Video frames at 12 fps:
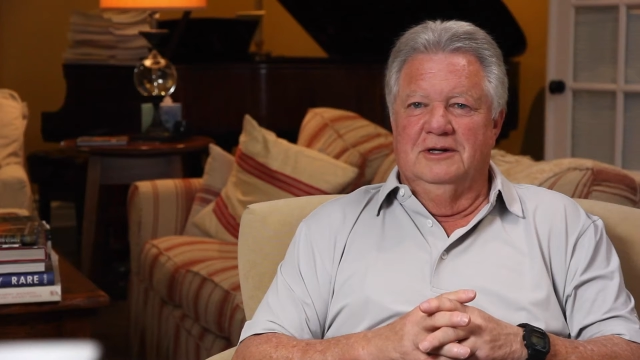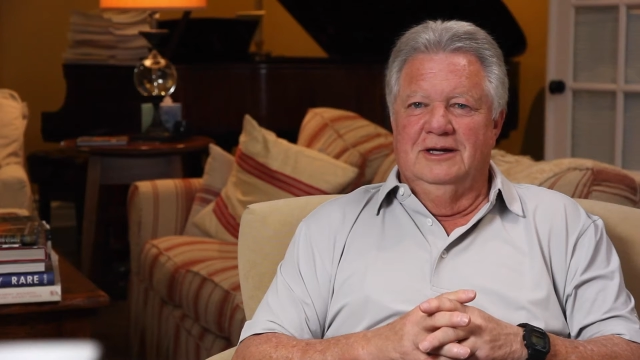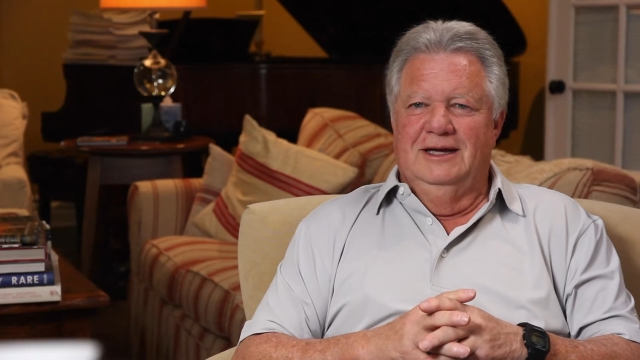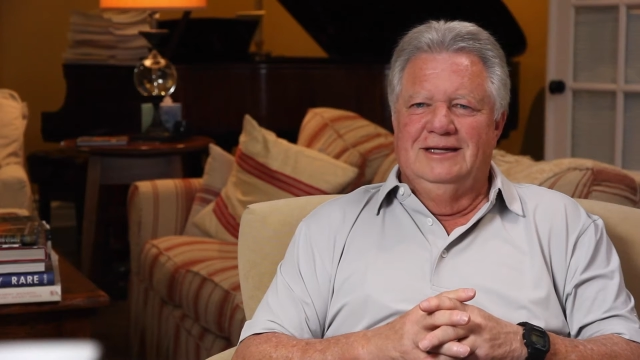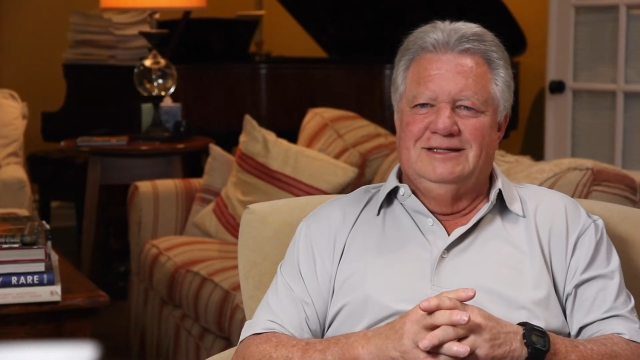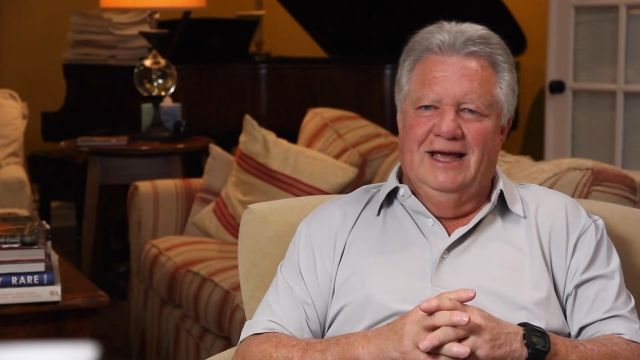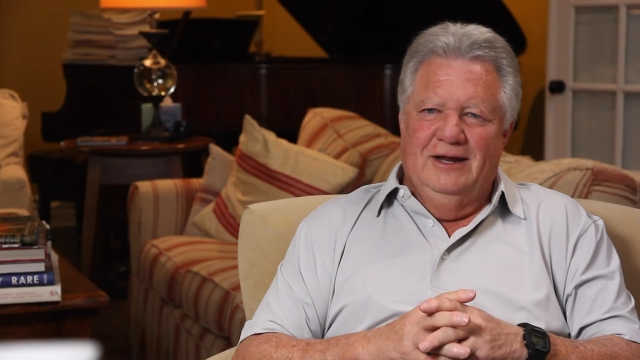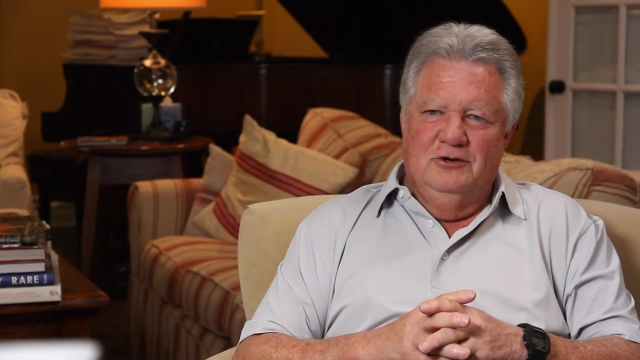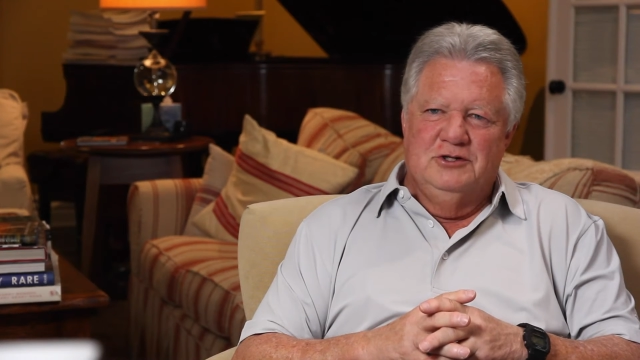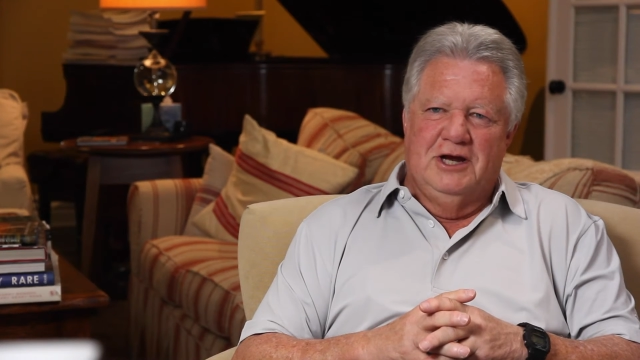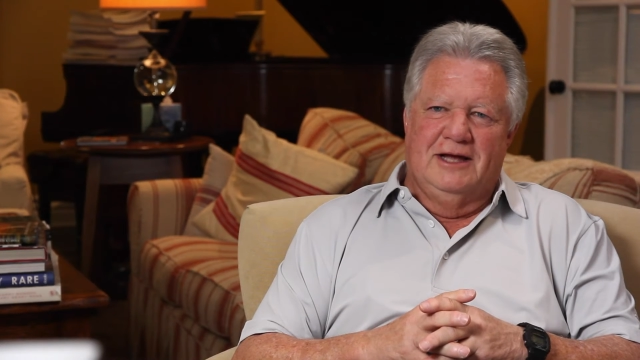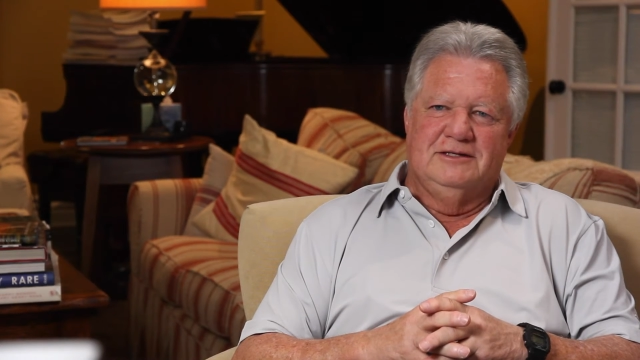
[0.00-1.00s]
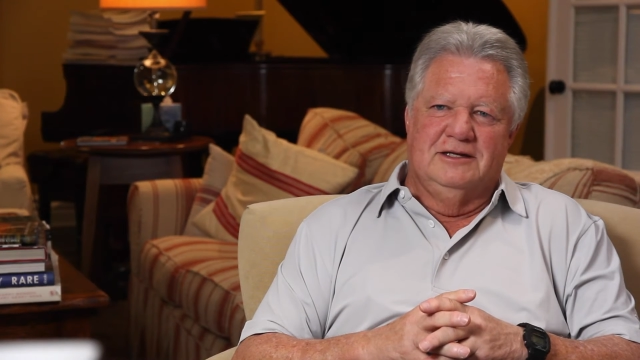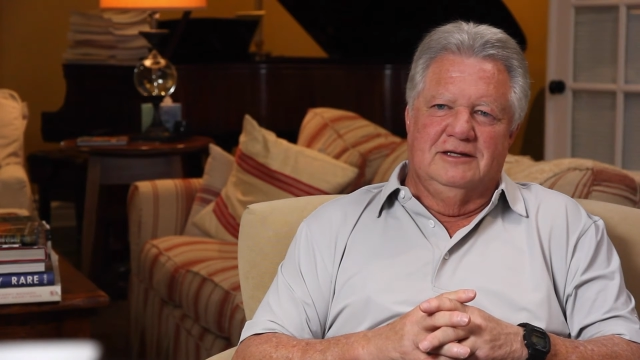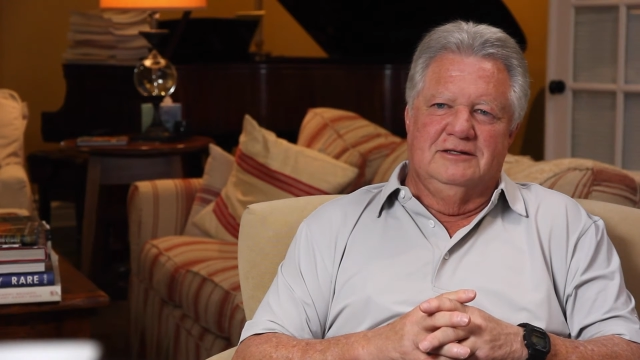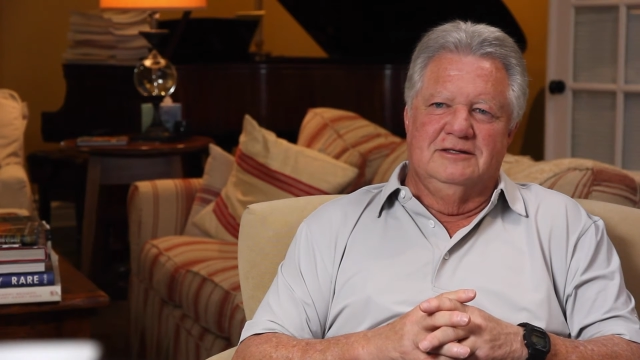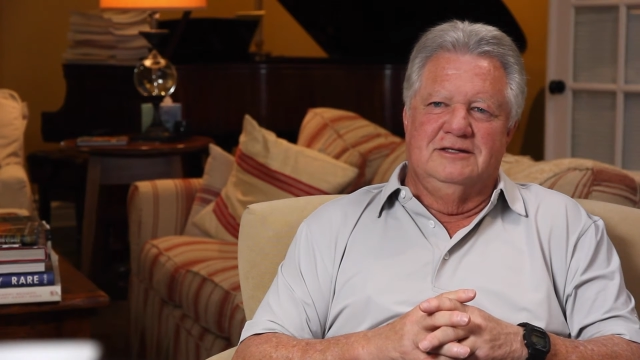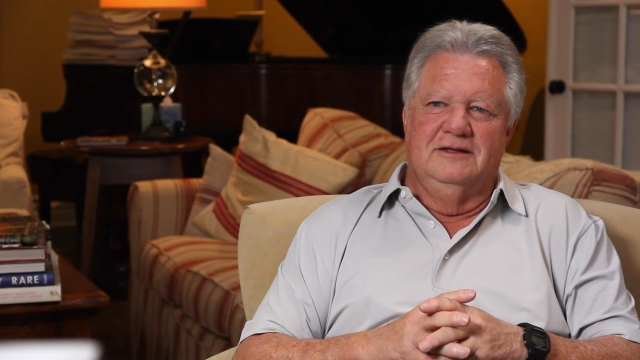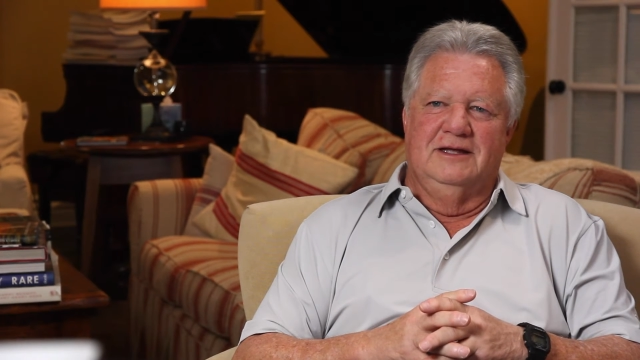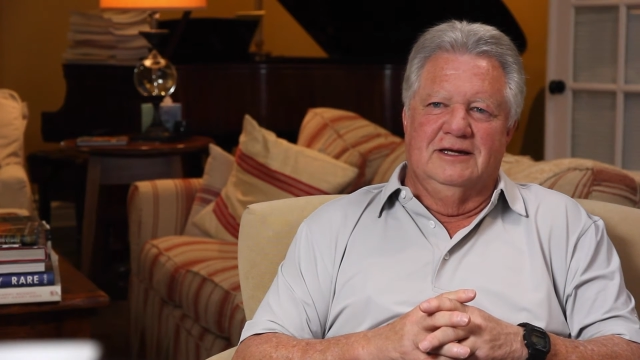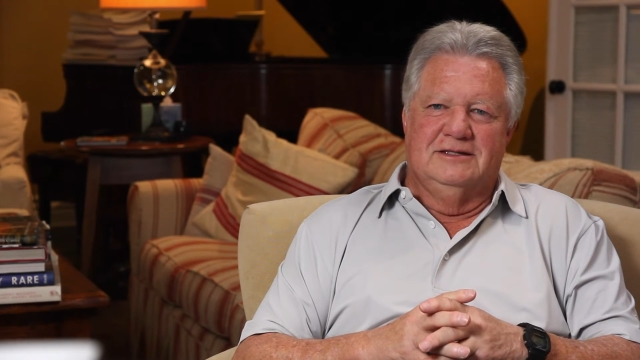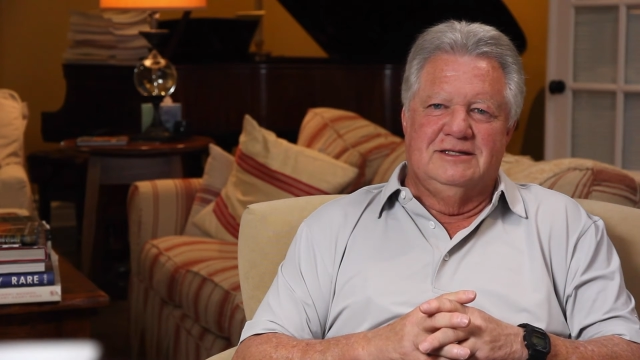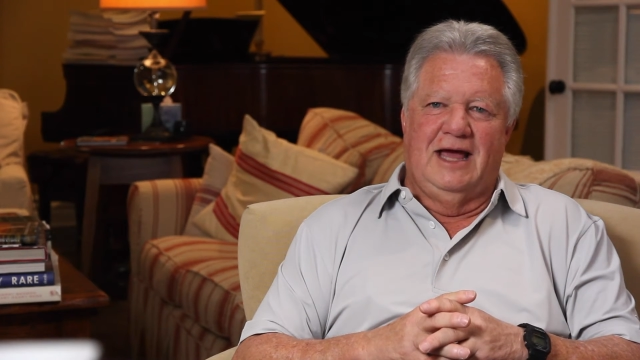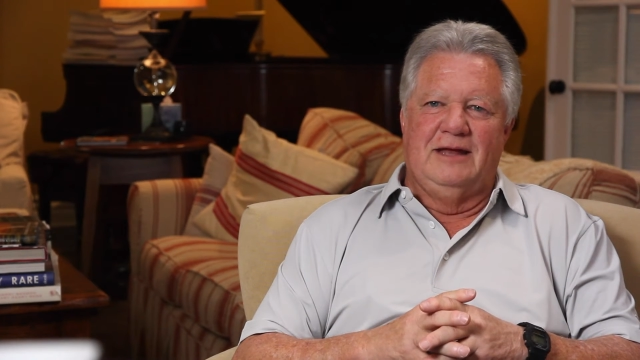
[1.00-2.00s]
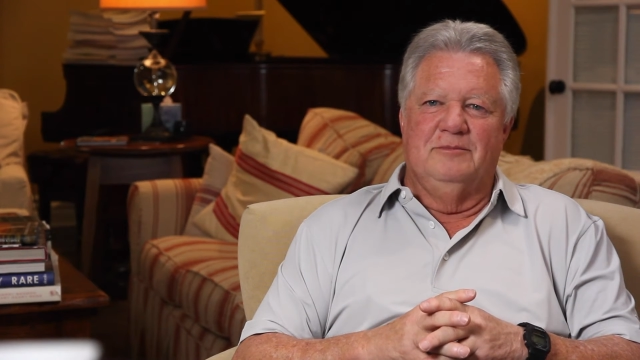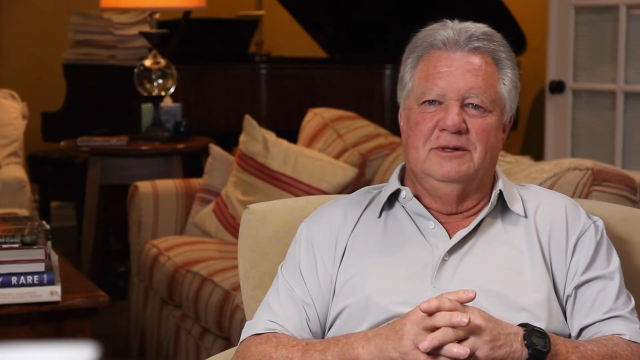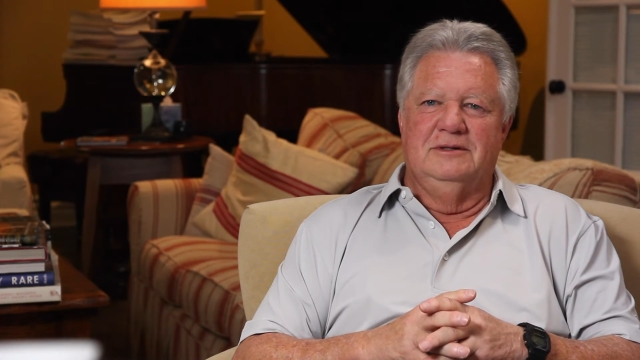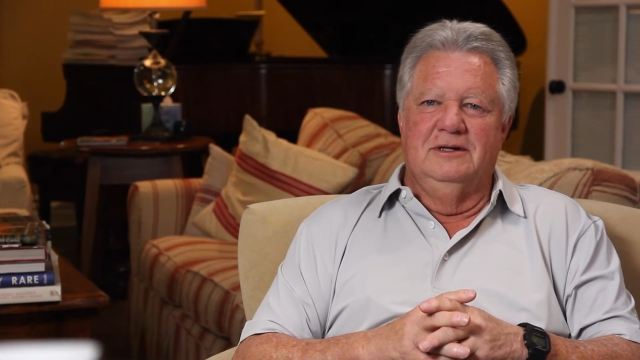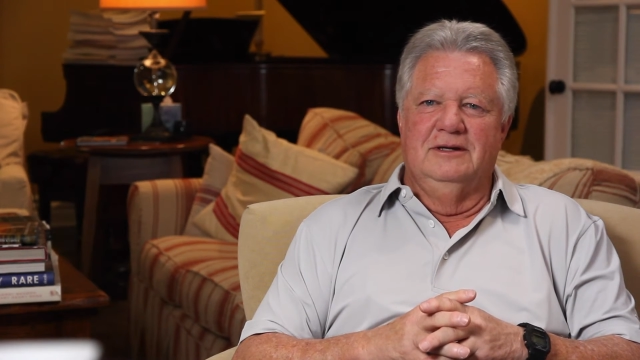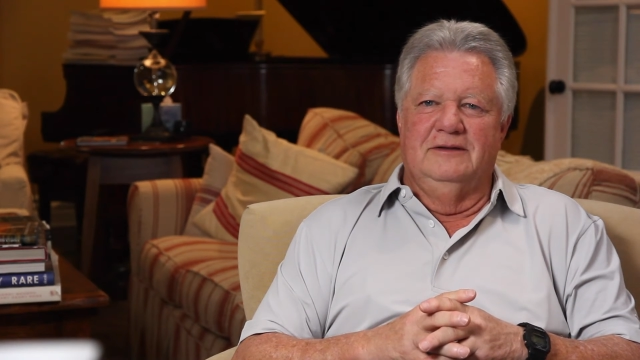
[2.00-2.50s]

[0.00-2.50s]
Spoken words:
It's energizing to see the excitement